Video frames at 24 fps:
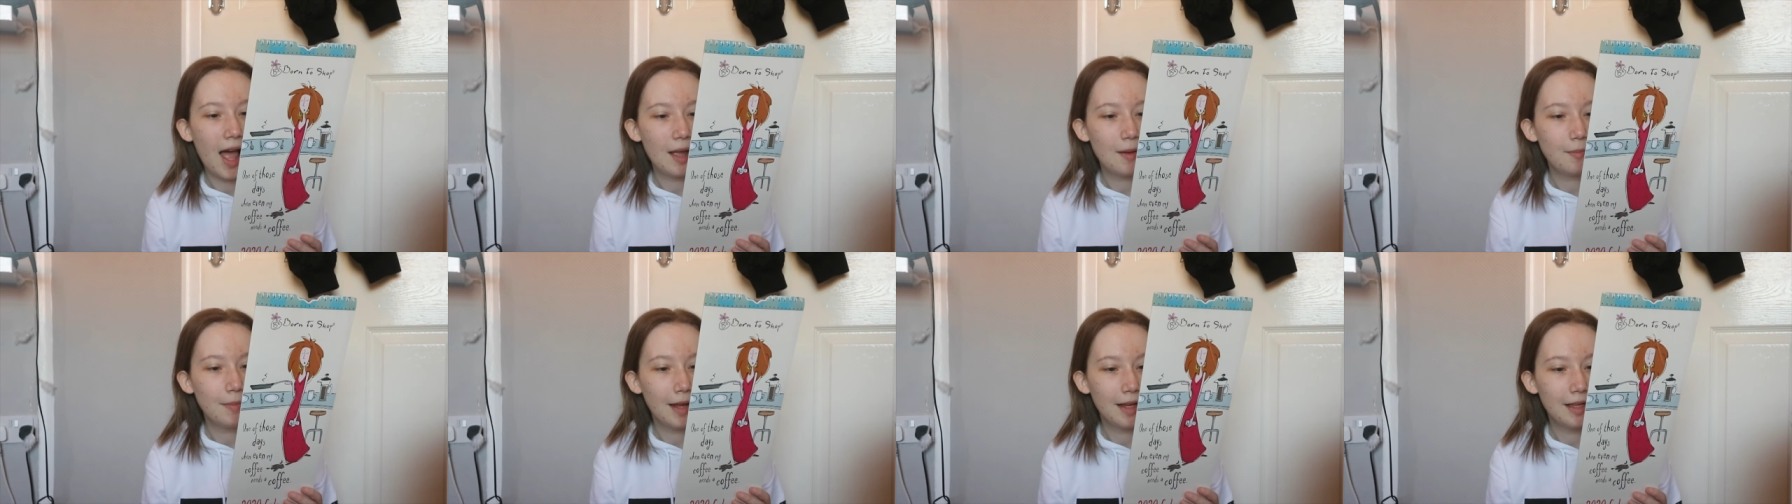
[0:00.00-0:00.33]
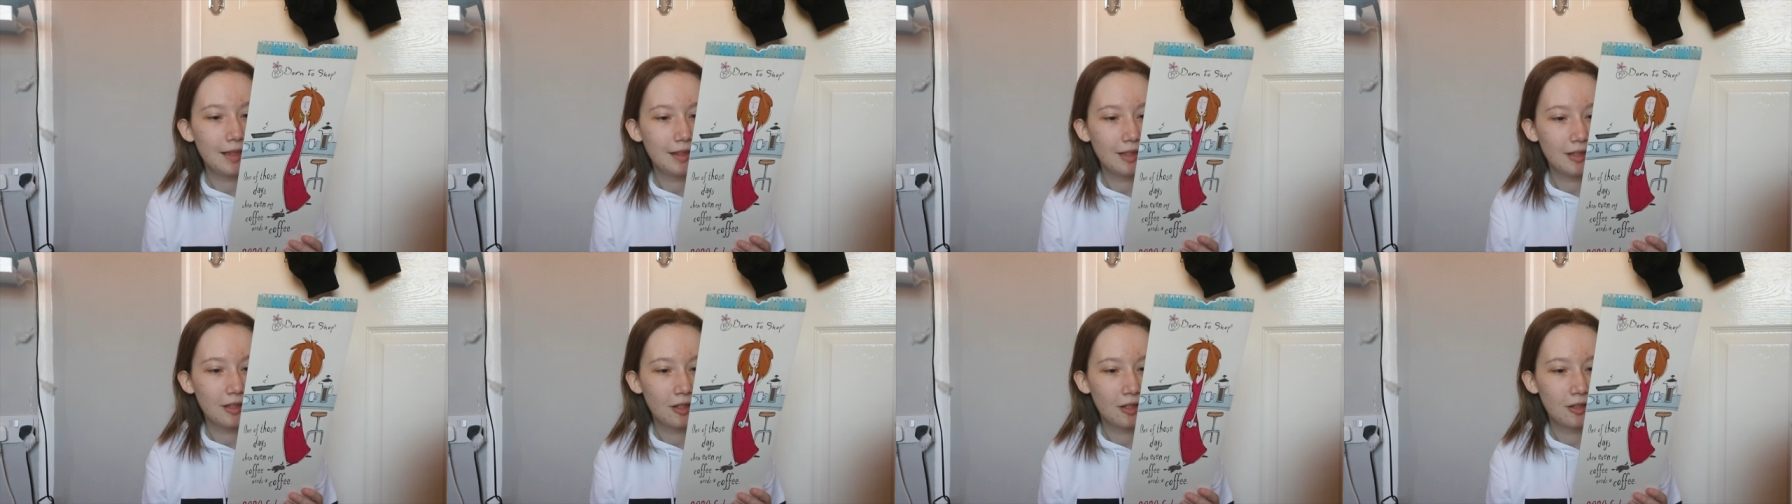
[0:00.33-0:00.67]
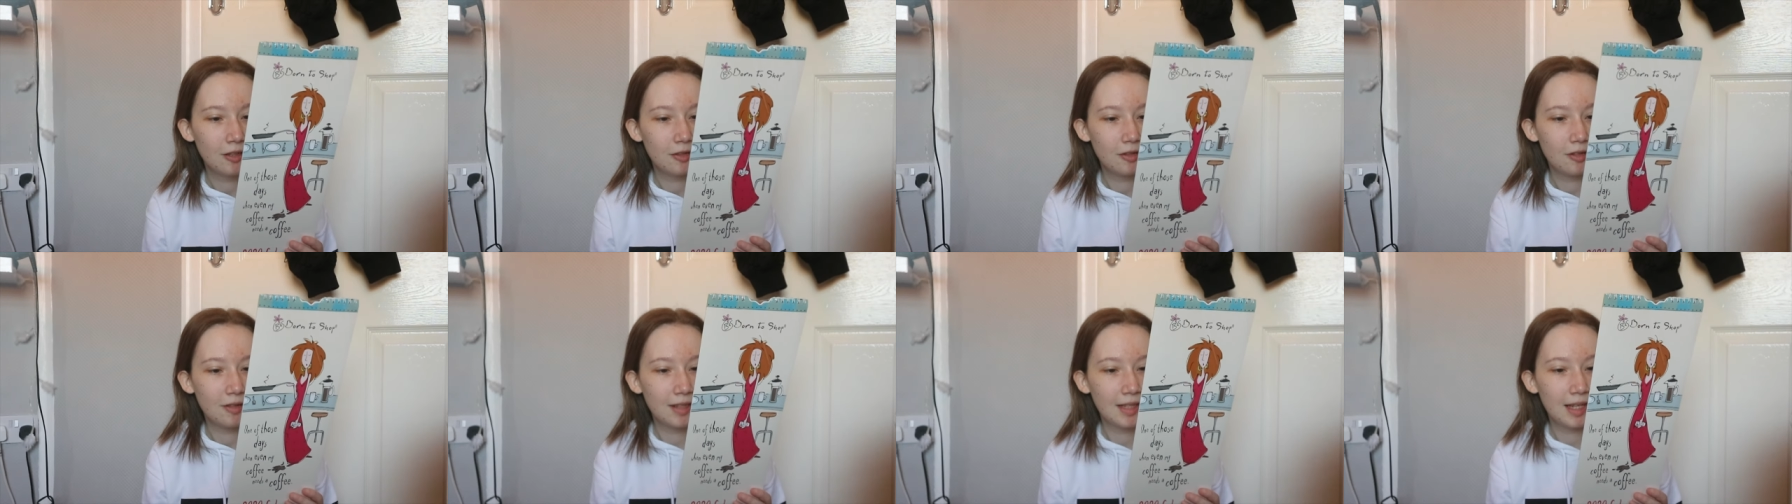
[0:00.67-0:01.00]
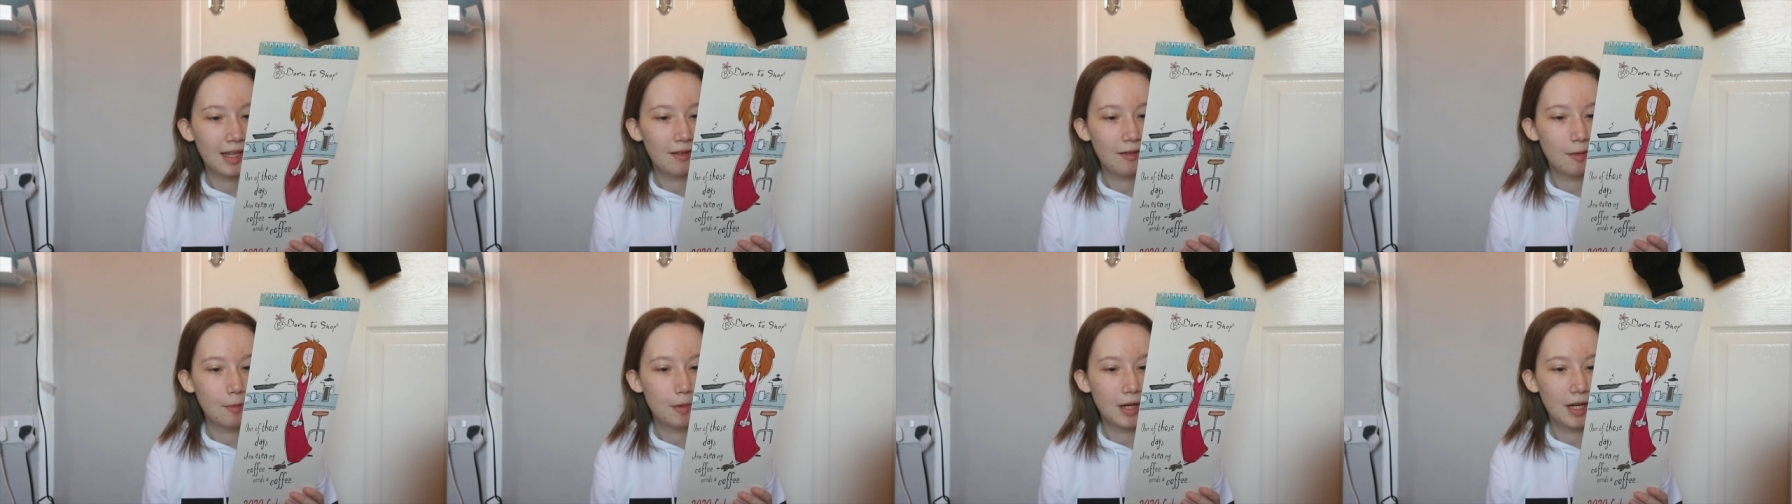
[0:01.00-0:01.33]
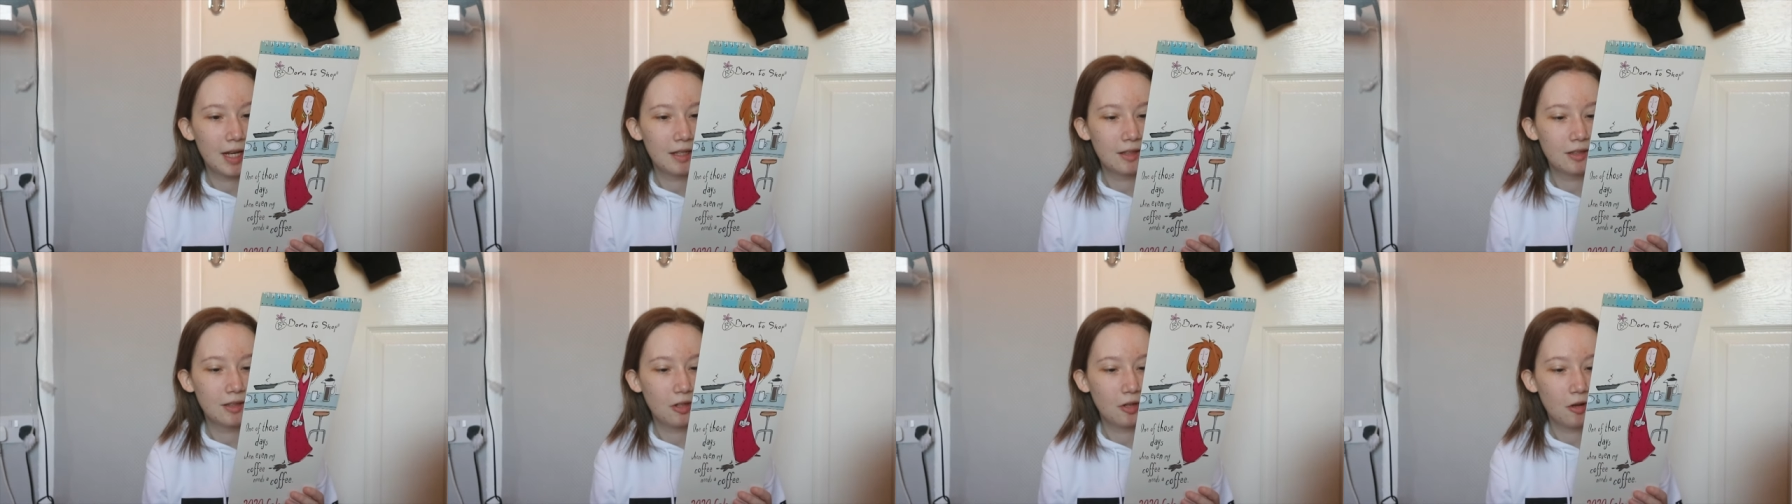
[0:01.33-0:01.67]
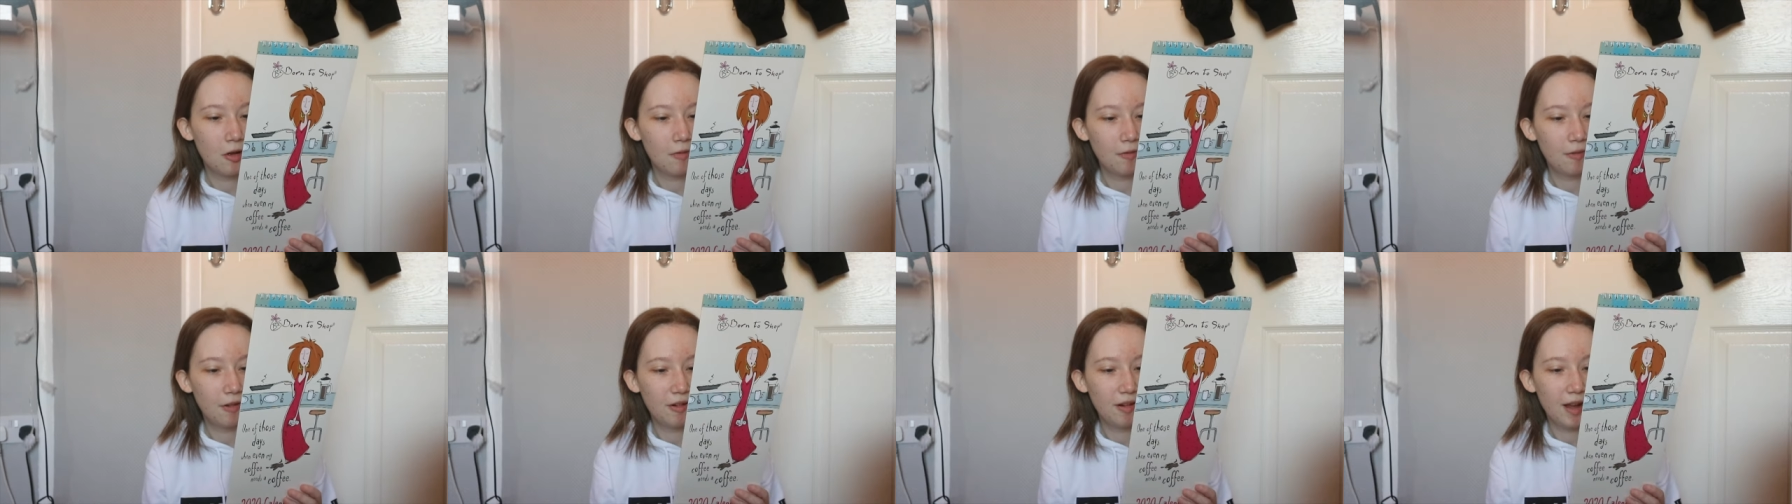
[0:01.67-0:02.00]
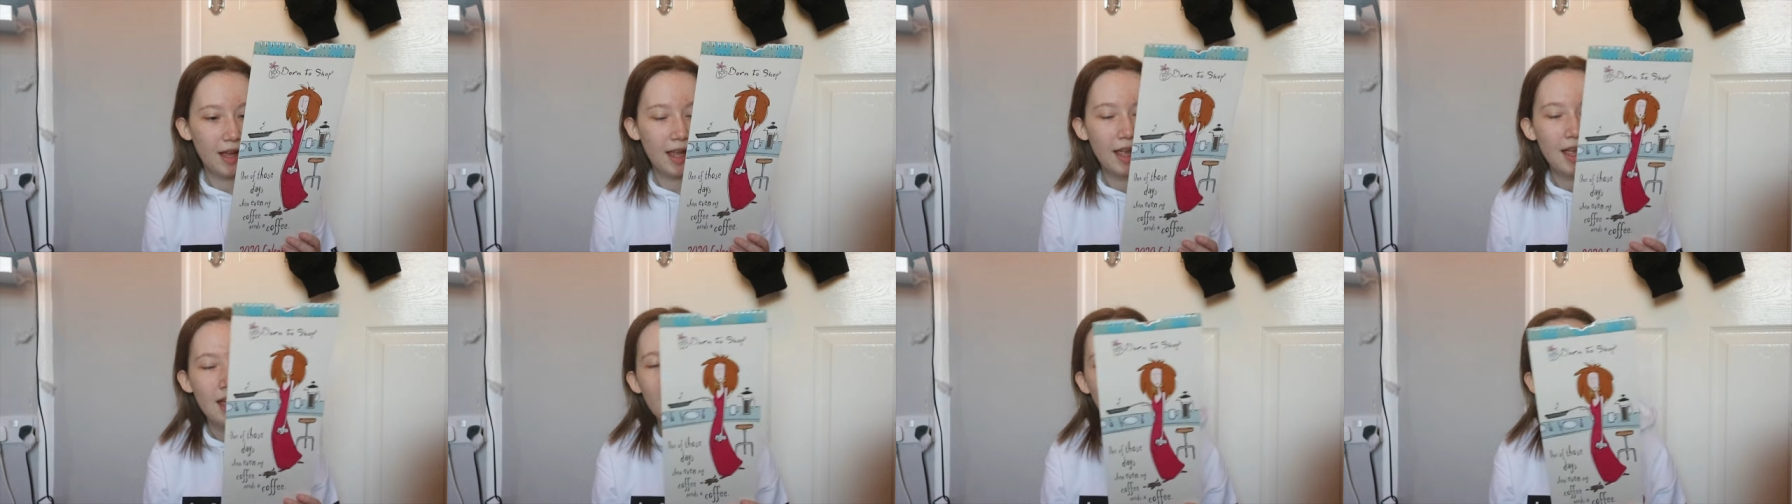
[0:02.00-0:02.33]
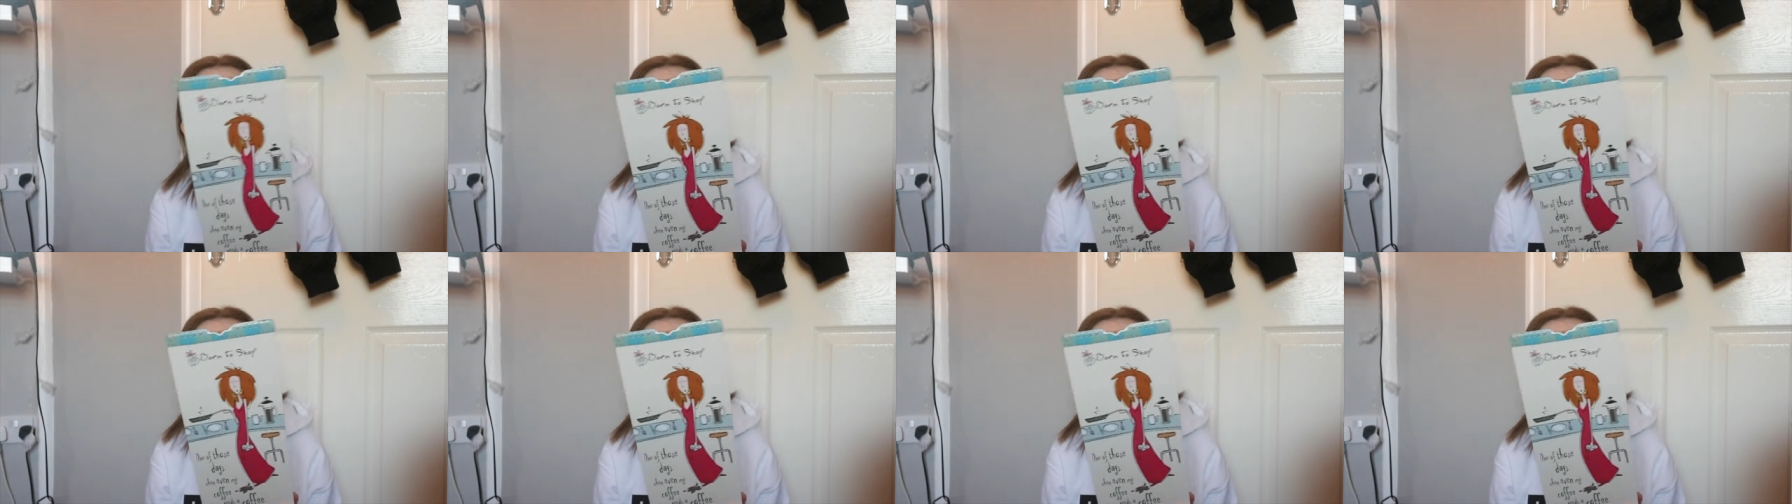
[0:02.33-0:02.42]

maintenance doesn't even begin to cover it.